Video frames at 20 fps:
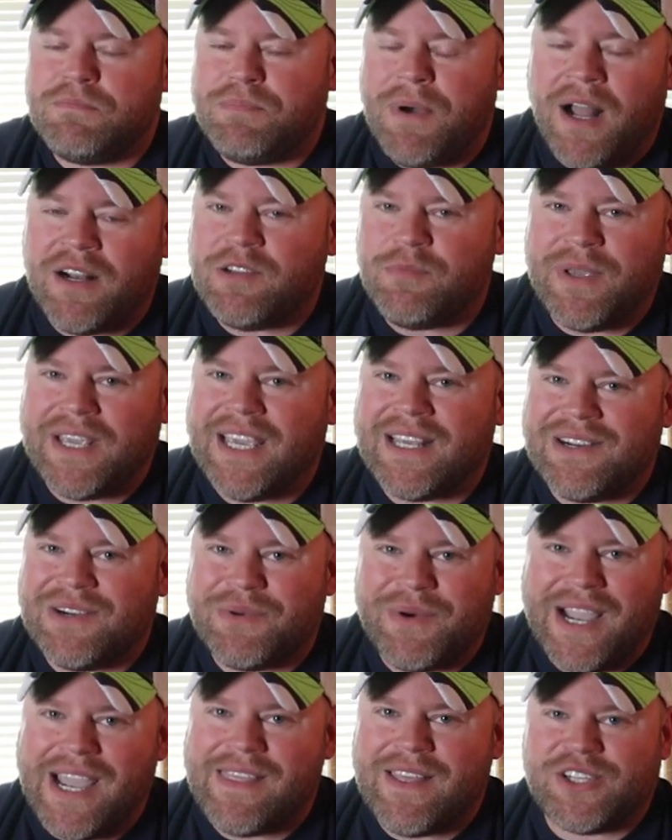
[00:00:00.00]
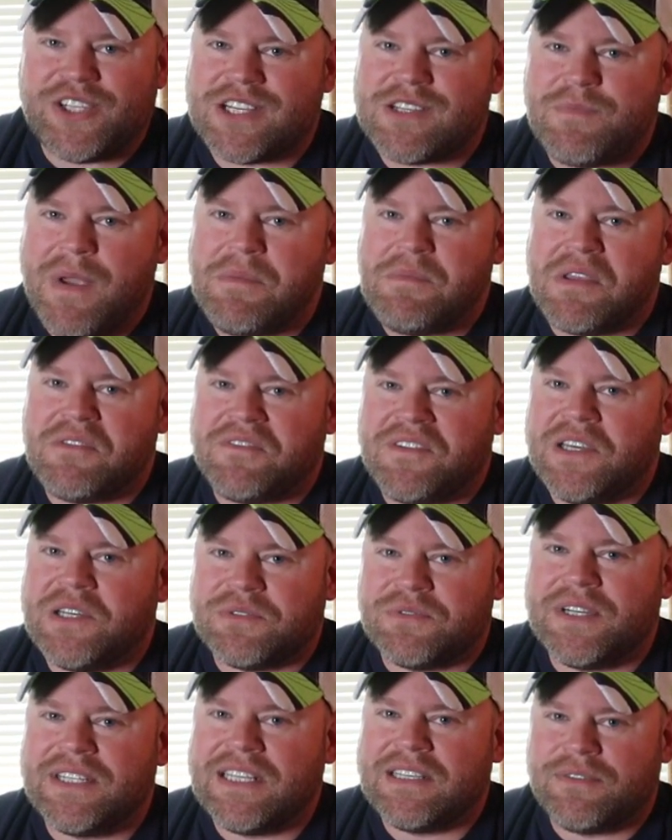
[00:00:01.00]
bugged me in a way that just made me
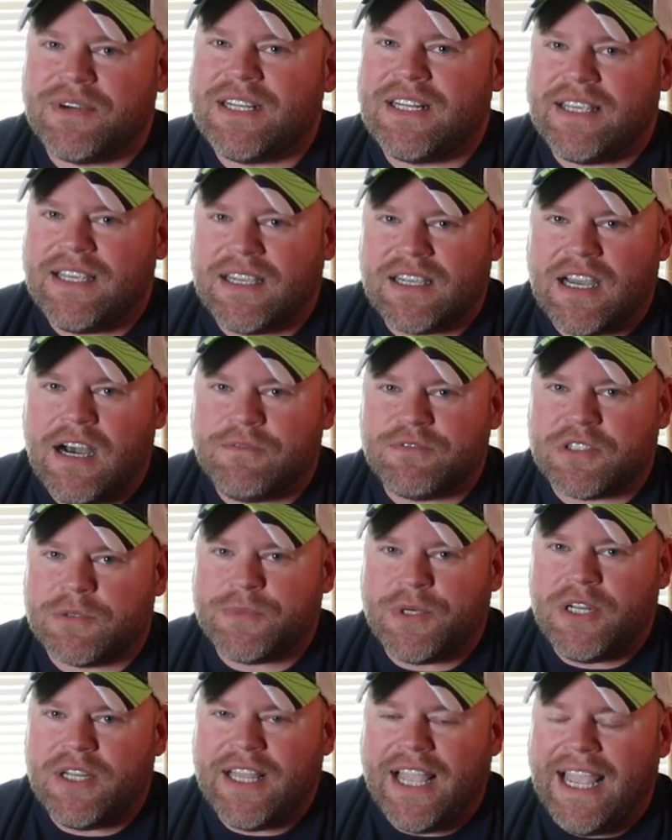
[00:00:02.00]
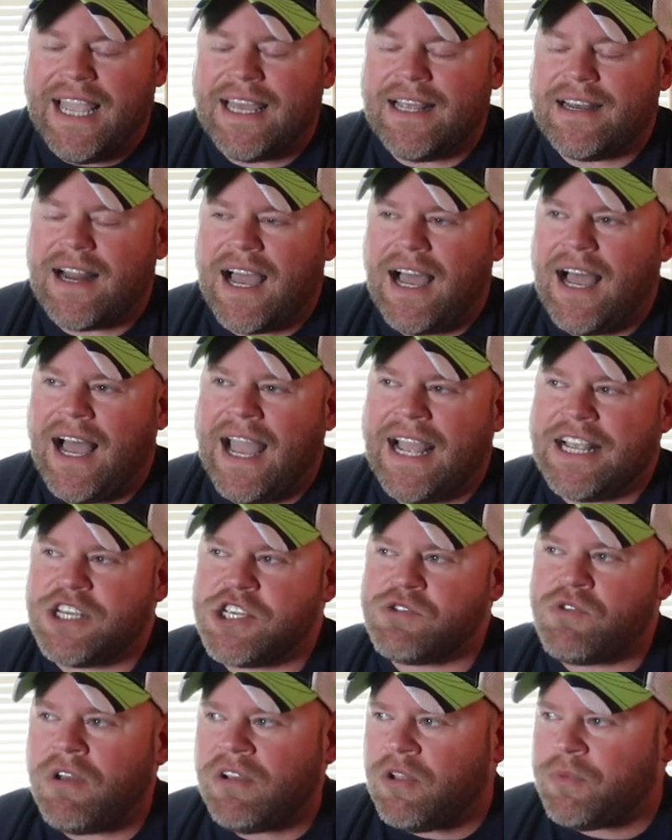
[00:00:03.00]
feel really, really uncomfortable. And I
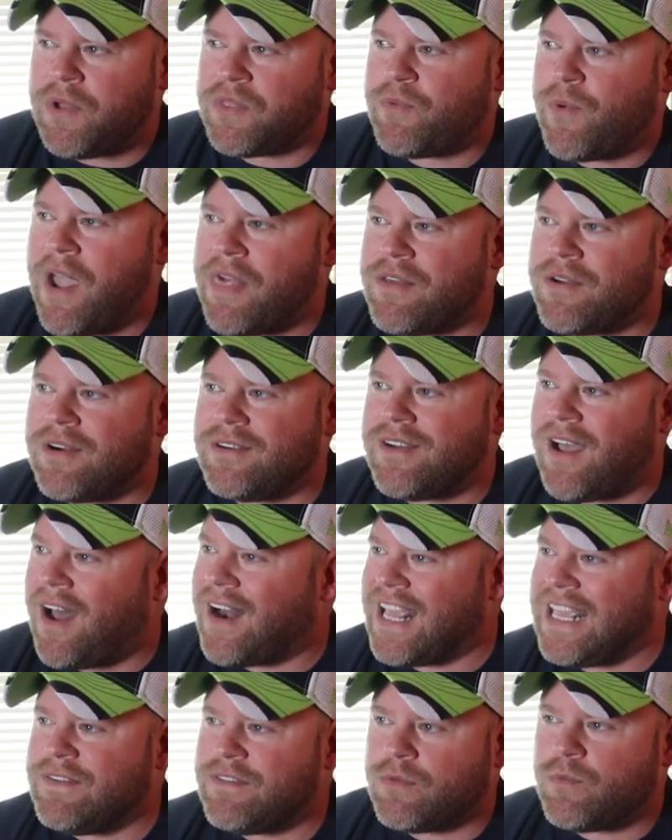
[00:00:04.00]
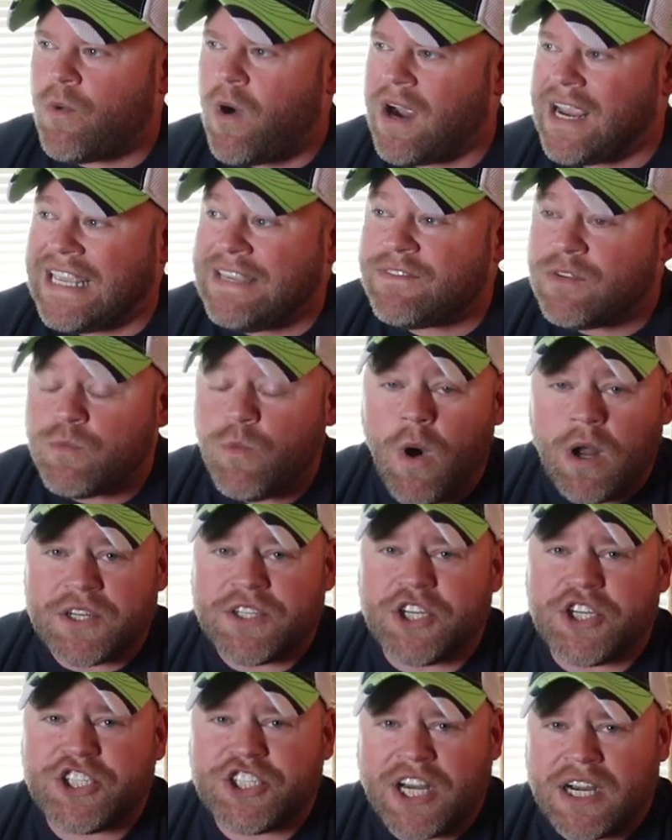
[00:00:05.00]
struggled with whether or not I even
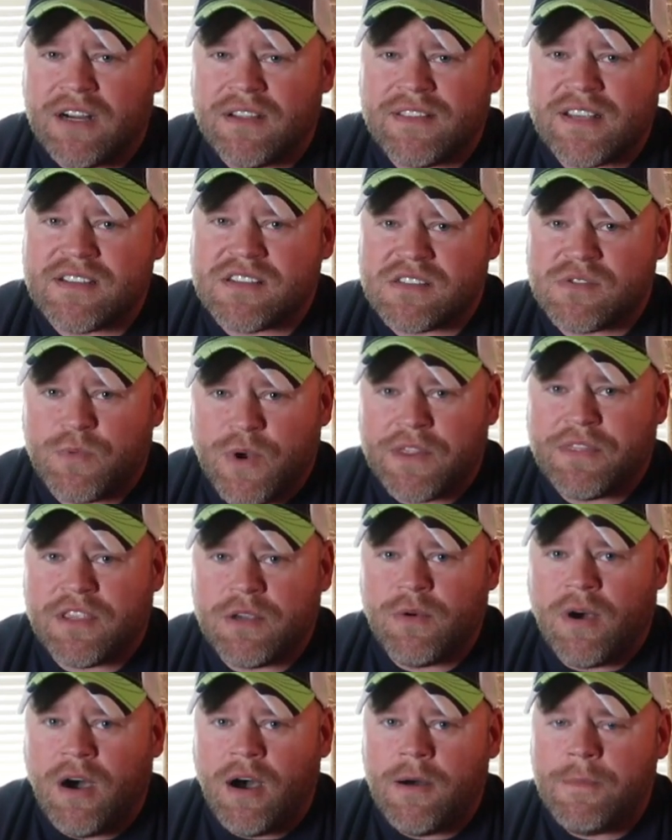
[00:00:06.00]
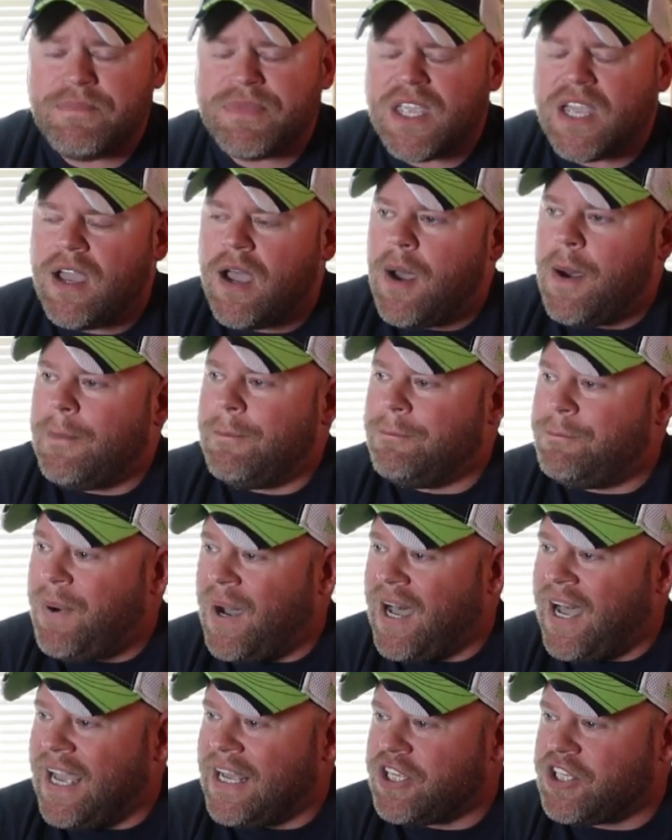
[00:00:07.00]
wanted to share this with you all.
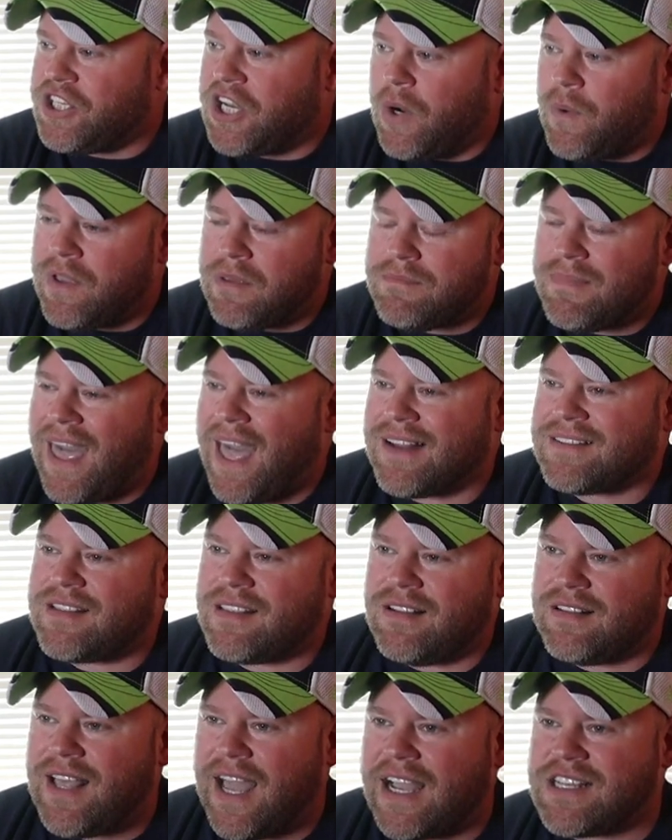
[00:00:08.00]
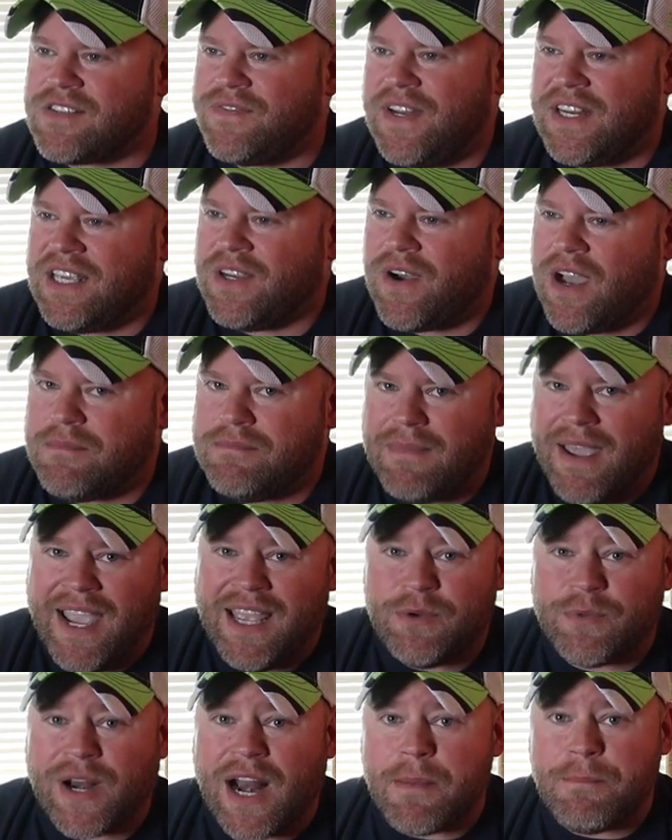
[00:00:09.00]
But going back to the last video I
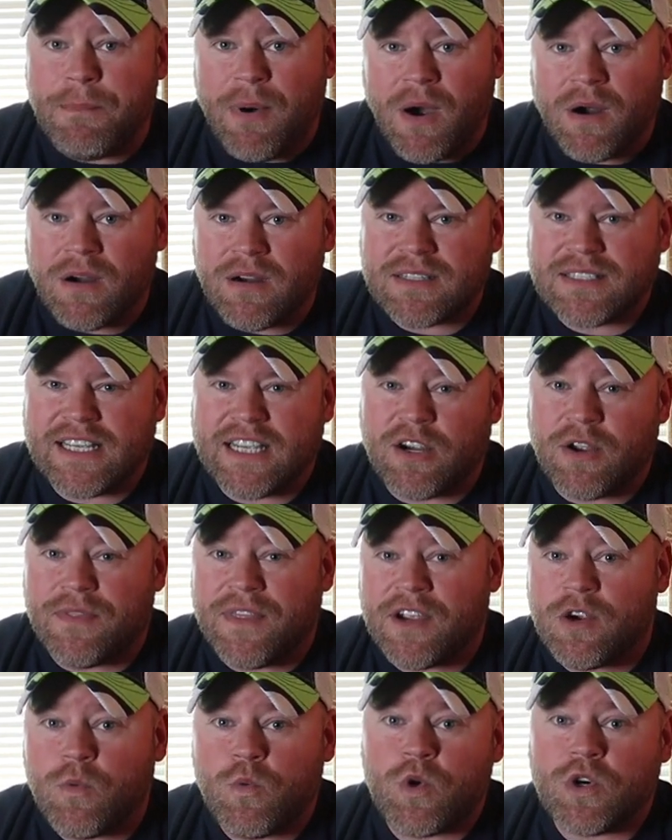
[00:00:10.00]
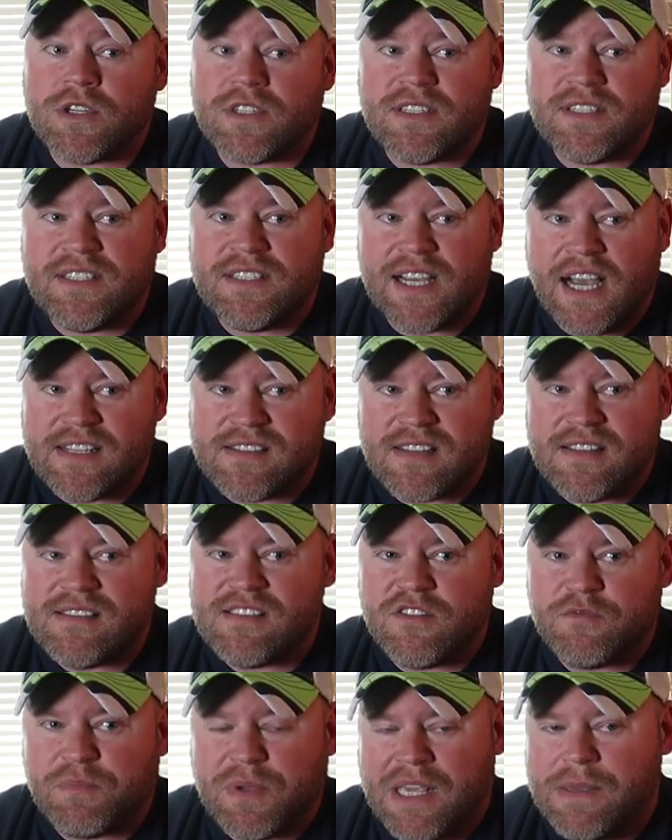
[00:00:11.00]
made when I parked here, there were
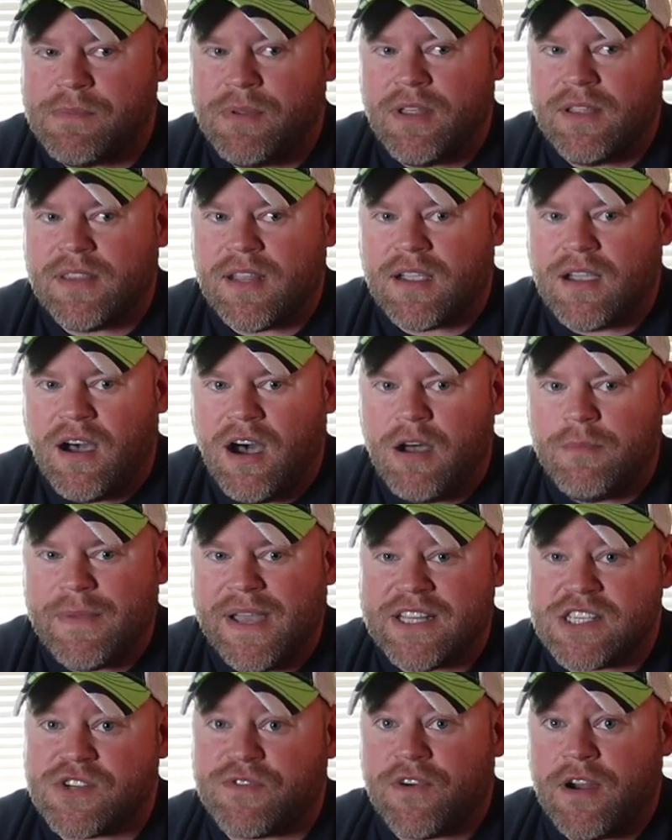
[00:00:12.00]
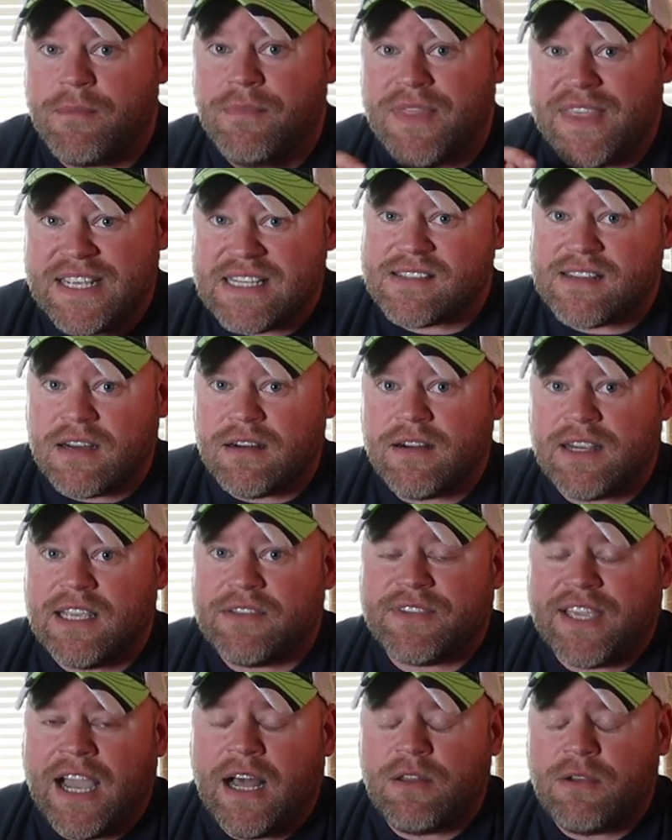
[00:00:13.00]
dozens of people in the comments from this area
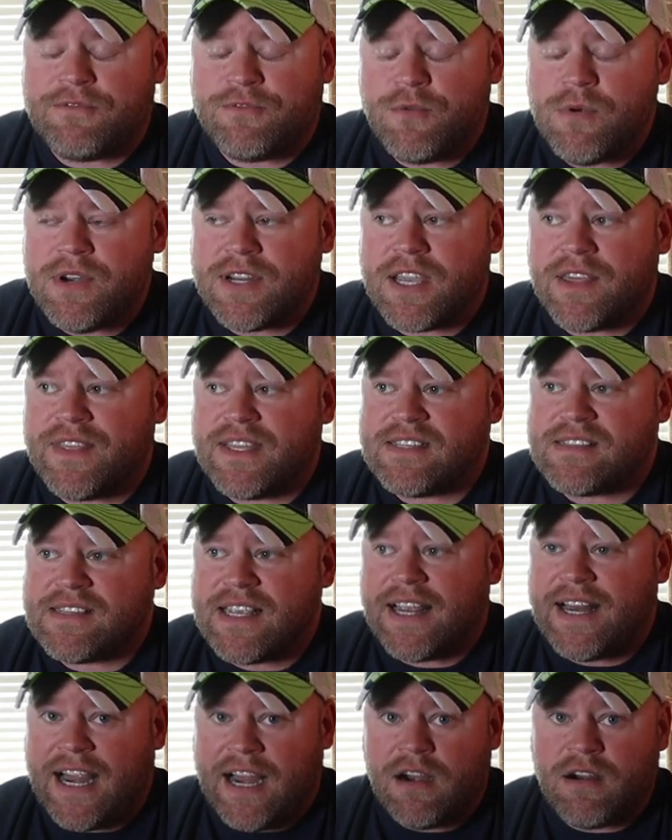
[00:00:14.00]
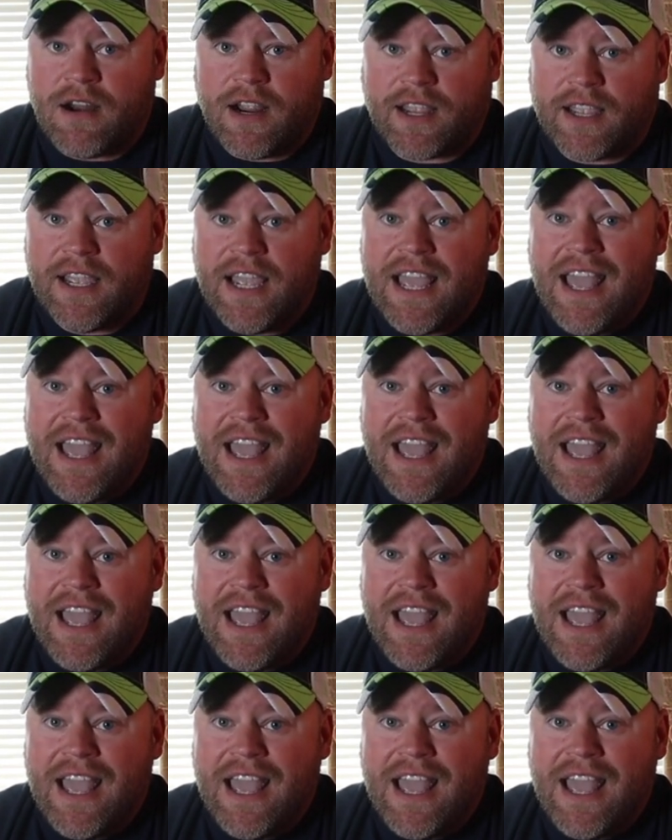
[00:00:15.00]
of California that said, Eric,